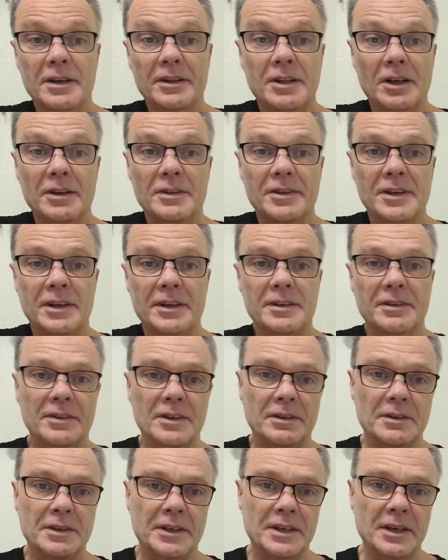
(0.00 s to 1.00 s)

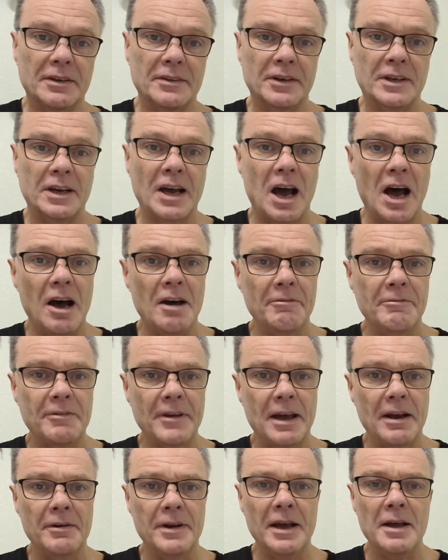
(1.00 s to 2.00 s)
the calf
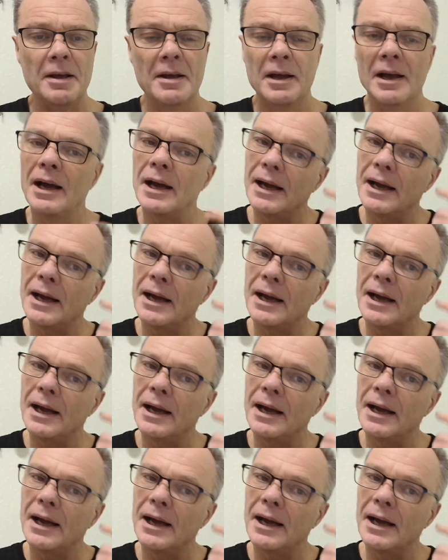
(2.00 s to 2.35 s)
area,